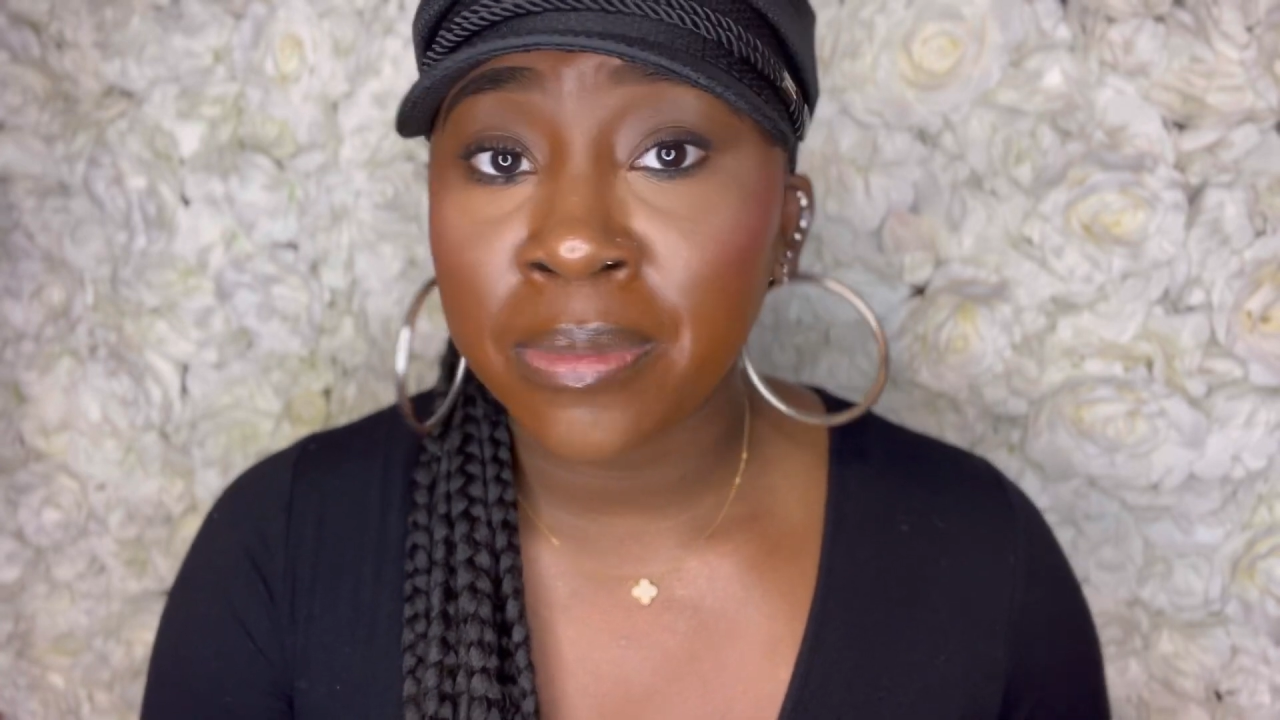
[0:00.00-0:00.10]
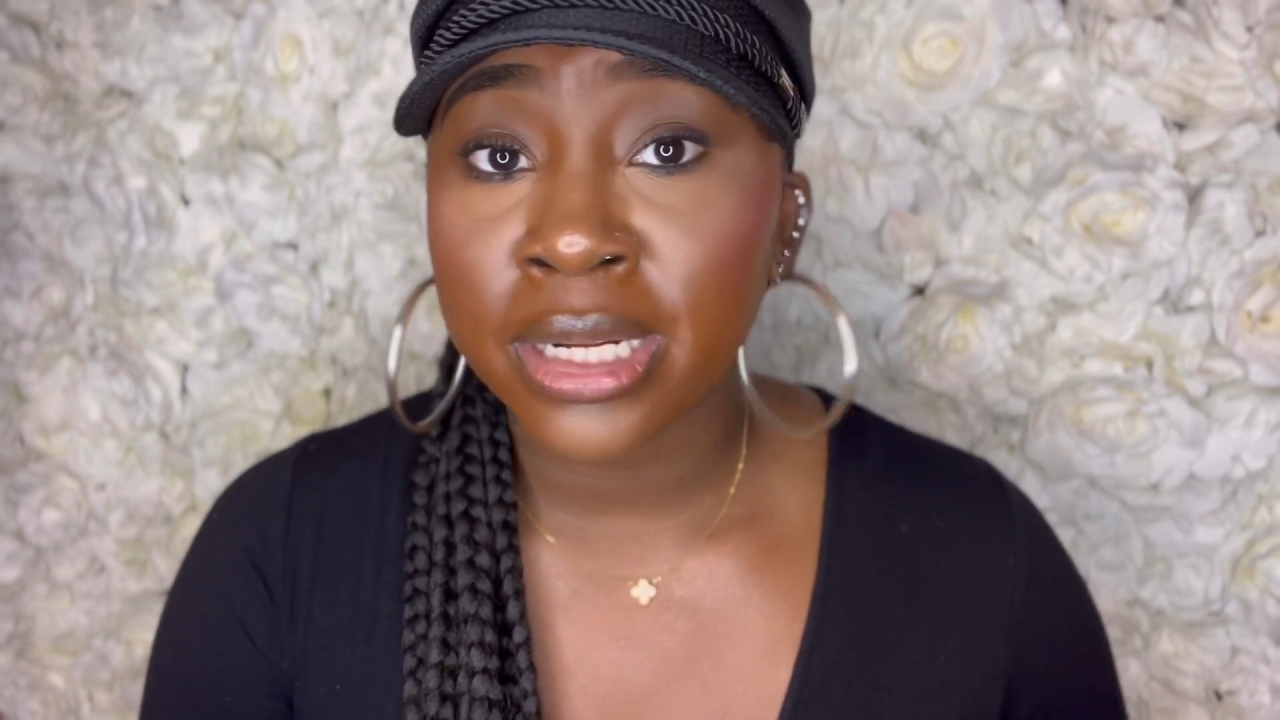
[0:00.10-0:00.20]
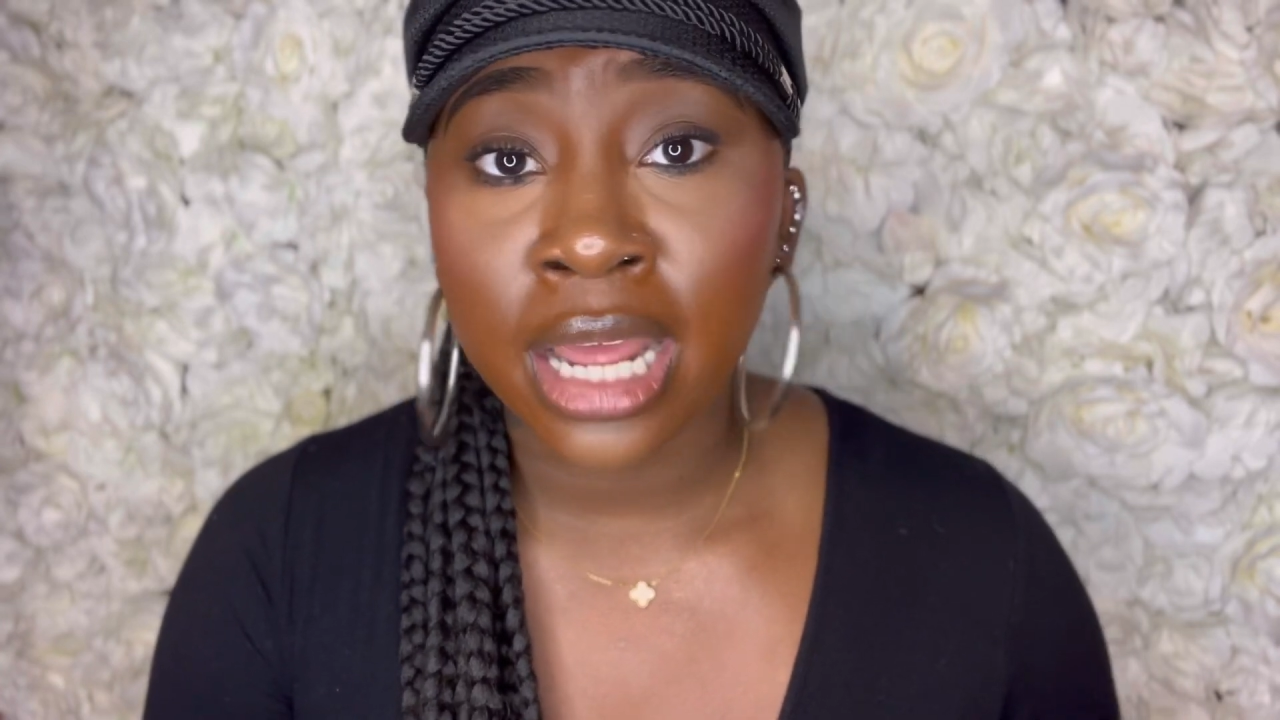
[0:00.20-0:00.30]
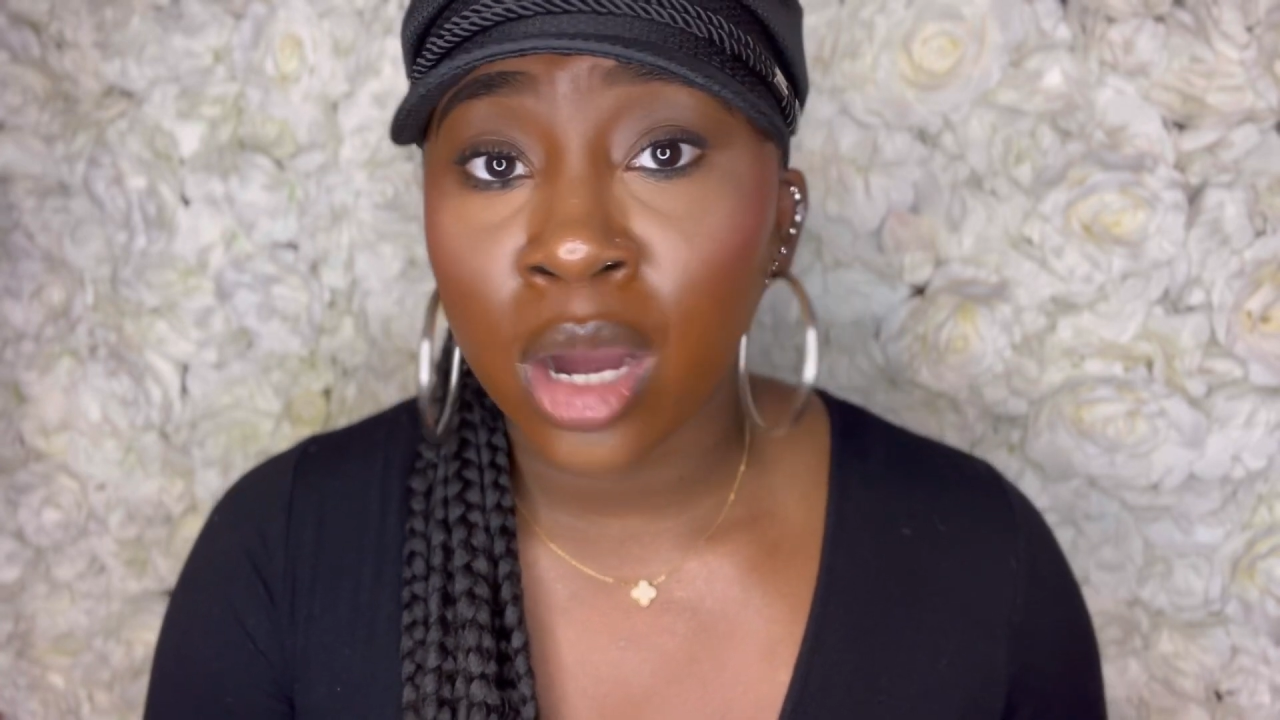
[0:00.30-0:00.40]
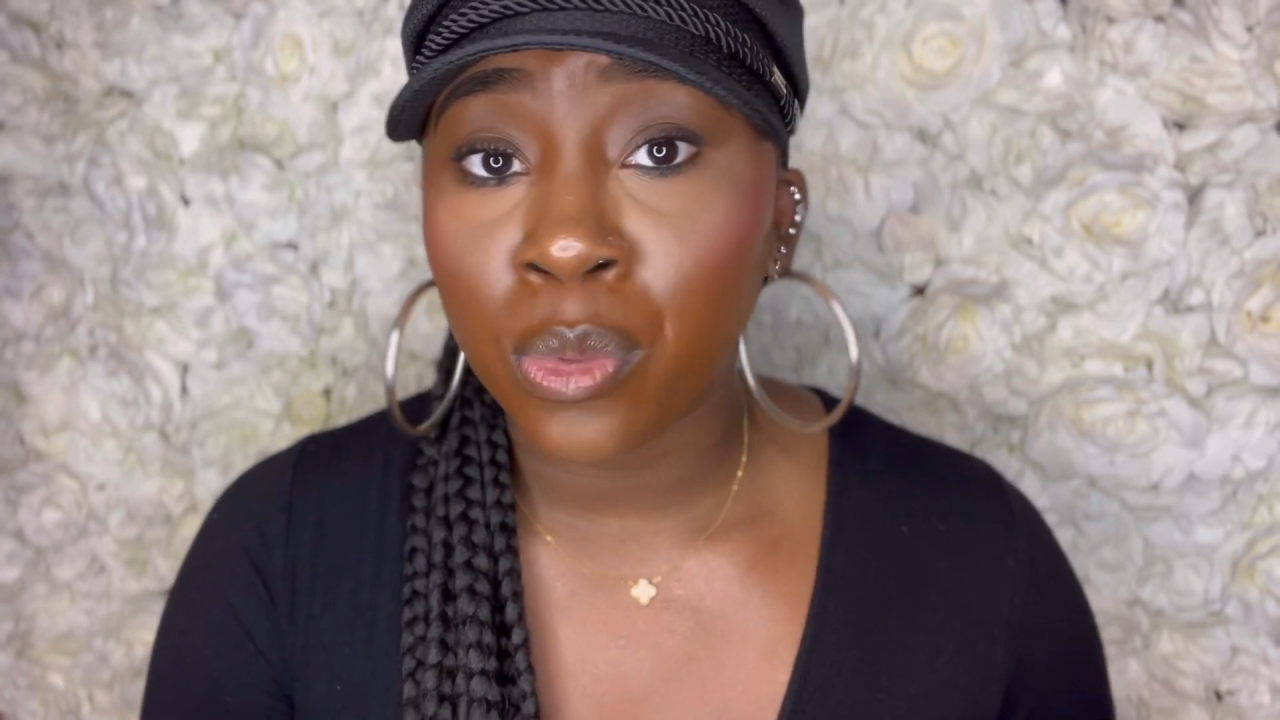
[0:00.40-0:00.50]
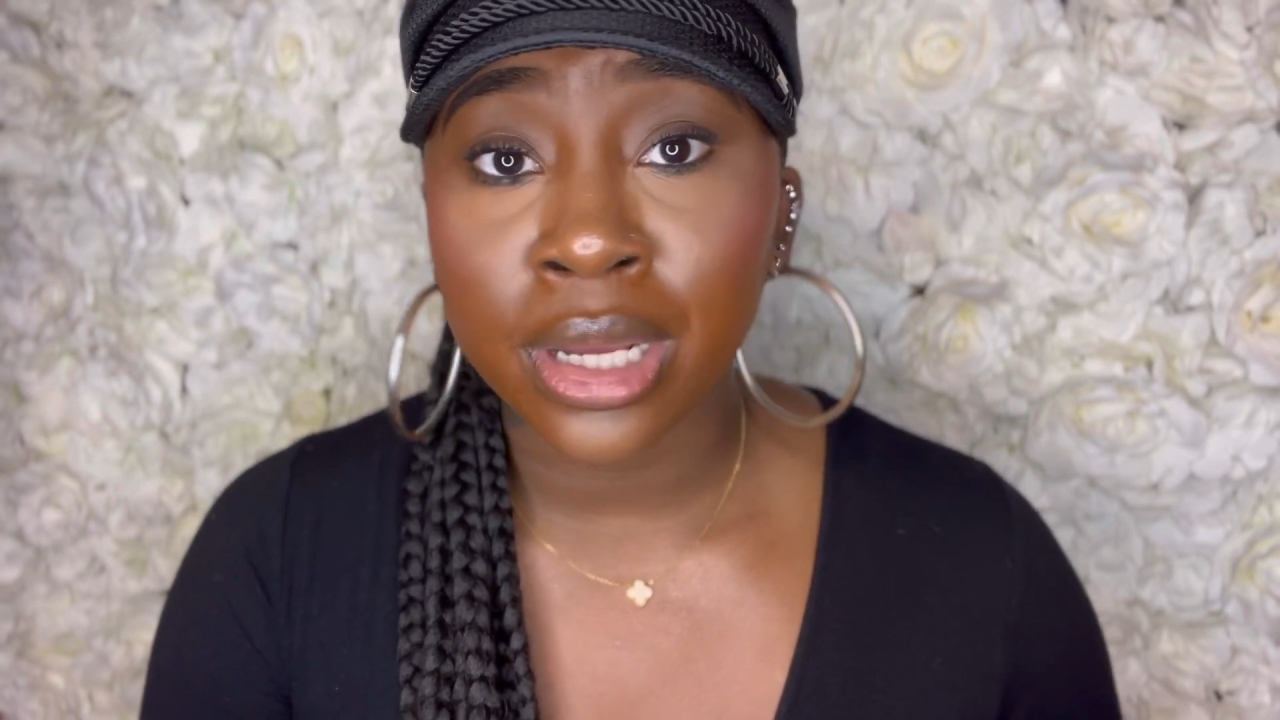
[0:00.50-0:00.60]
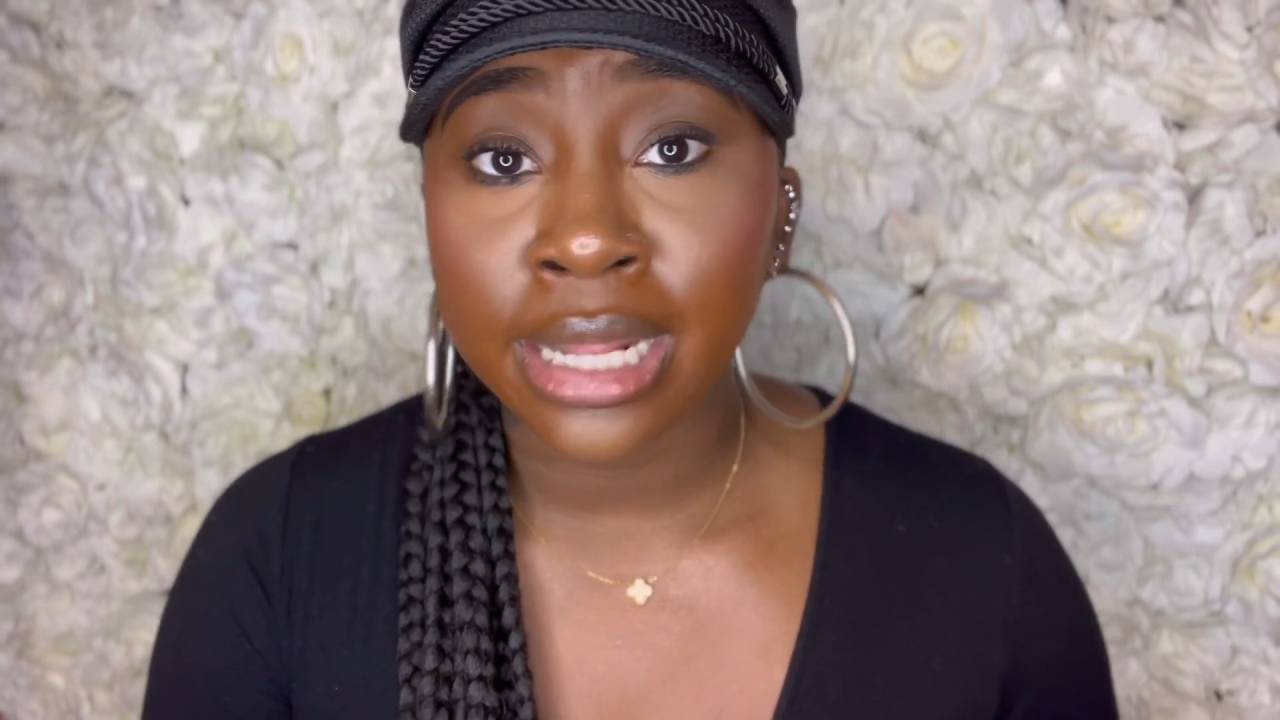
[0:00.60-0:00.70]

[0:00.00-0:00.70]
been down with,